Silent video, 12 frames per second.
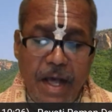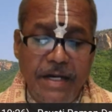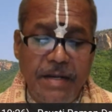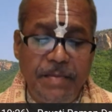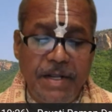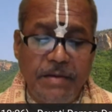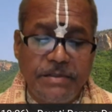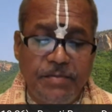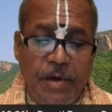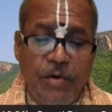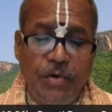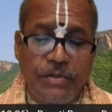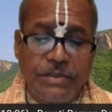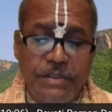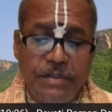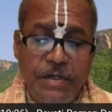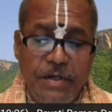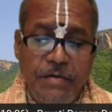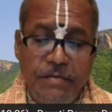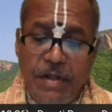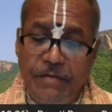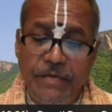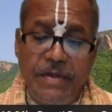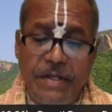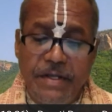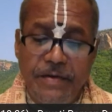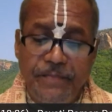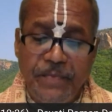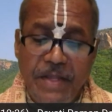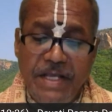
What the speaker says: And he becomes morose when we,